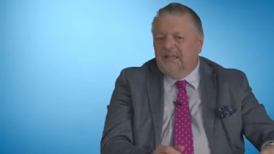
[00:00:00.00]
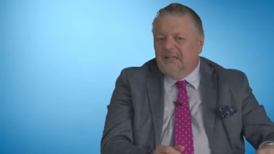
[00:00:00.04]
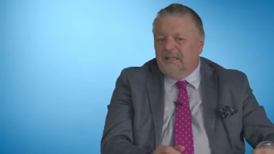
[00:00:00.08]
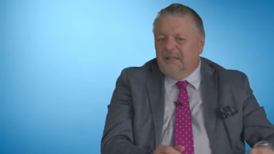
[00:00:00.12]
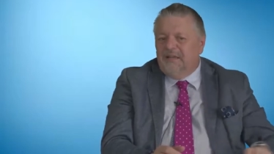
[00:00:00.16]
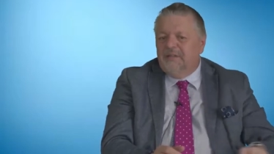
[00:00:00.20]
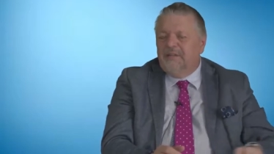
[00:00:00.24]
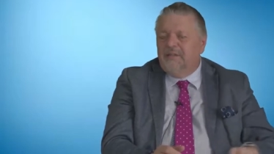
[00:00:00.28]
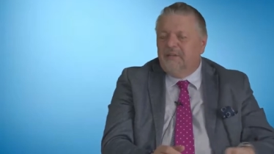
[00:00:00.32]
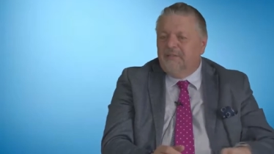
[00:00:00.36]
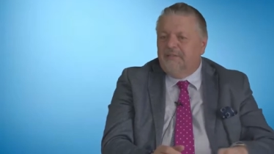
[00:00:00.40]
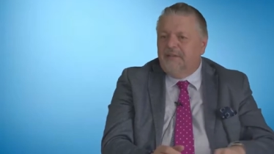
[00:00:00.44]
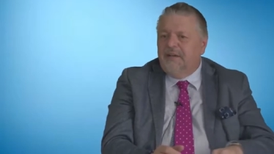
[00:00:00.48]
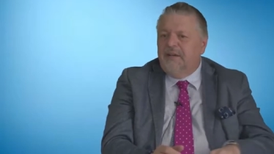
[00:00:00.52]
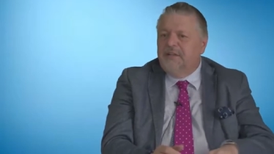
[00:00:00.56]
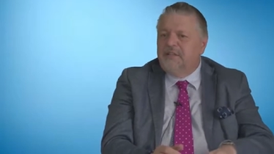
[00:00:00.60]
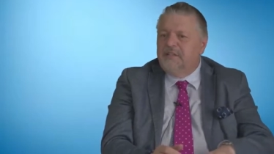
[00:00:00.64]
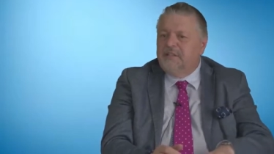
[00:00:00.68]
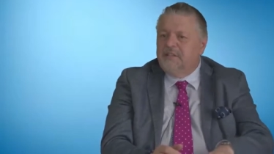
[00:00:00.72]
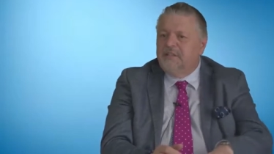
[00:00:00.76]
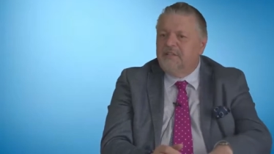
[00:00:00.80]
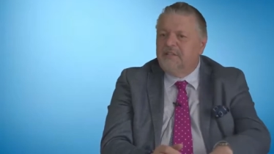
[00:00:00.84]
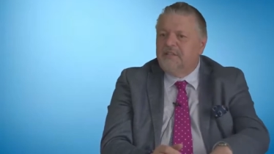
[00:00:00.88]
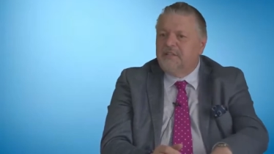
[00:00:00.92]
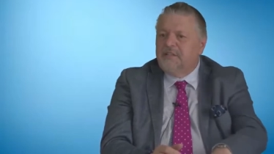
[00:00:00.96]

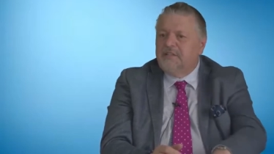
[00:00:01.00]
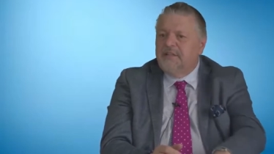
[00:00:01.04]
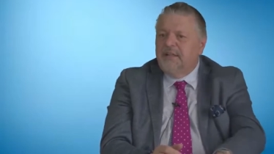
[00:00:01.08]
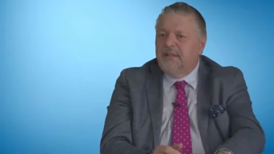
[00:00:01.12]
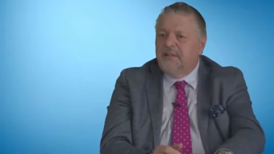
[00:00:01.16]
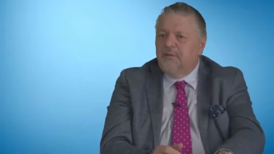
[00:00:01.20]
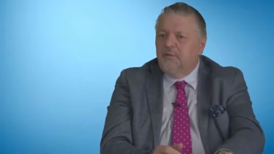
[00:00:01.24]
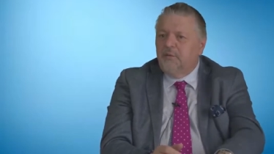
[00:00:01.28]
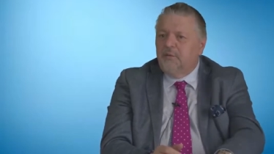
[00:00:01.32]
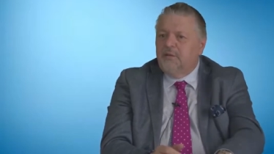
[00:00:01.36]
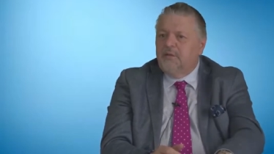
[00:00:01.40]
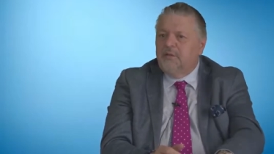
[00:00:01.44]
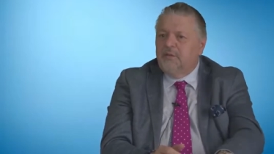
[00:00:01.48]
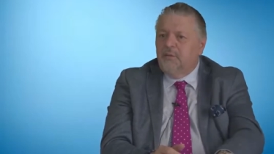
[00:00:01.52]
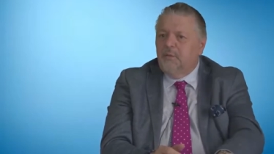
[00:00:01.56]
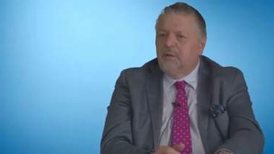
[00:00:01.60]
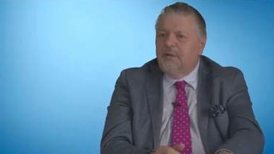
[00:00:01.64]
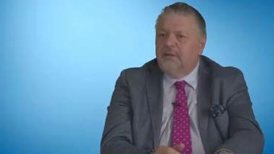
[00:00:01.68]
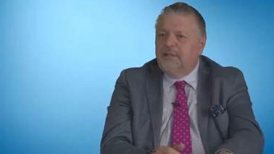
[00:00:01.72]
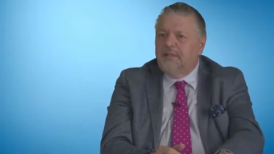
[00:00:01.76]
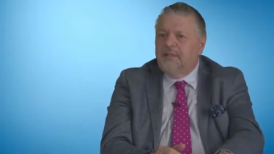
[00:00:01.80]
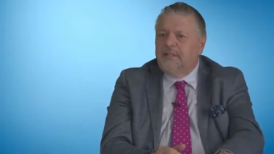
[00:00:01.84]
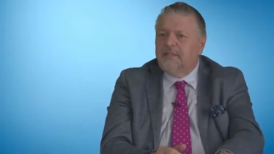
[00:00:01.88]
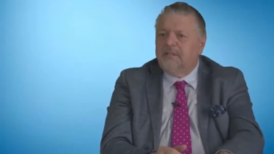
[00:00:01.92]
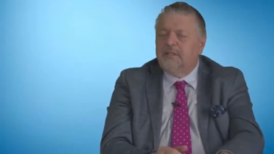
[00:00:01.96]
interventions that
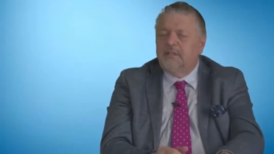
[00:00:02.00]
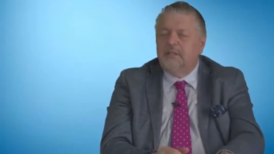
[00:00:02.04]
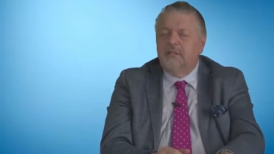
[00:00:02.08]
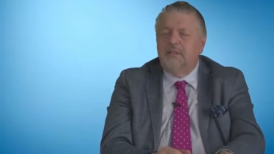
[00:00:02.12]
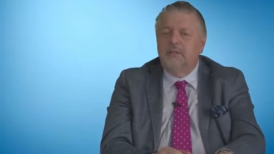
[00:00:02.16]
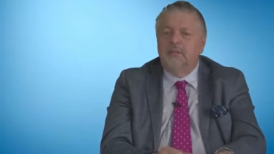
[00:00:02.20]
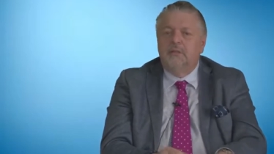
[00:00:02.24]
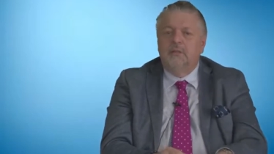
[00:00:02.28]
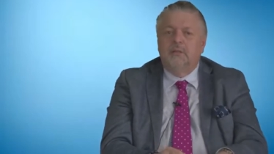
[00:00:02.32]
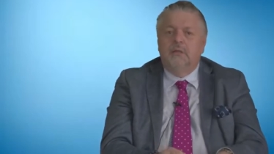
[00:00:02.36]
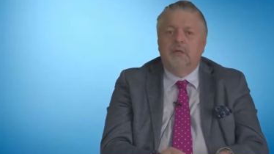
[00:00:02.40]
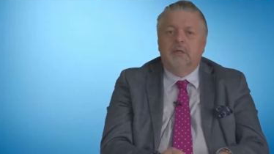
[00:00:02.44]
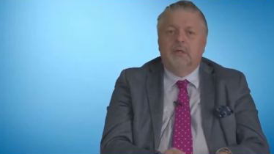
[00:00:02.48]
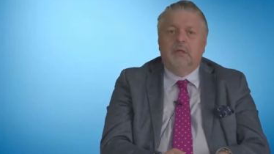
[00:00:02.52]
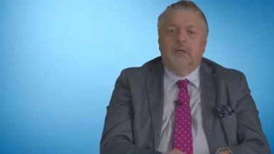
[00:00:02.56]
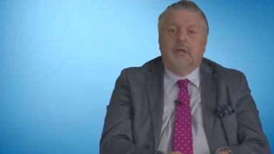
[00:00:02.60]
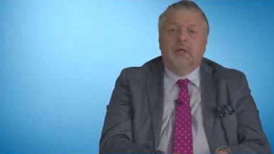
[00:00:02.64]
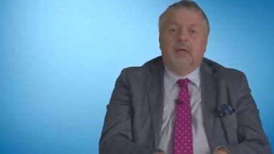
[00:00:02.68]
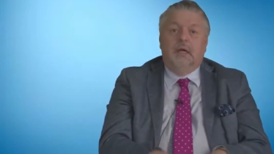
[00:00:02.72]
one needs to do.